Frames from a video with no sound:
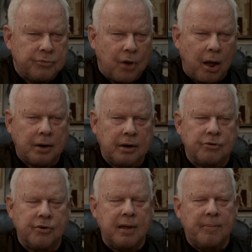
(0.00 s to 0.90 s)
talking
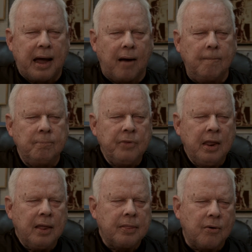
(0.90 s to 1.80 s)
to you about.
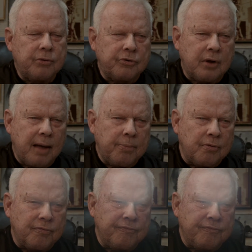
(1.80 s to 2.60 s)
There was a couple of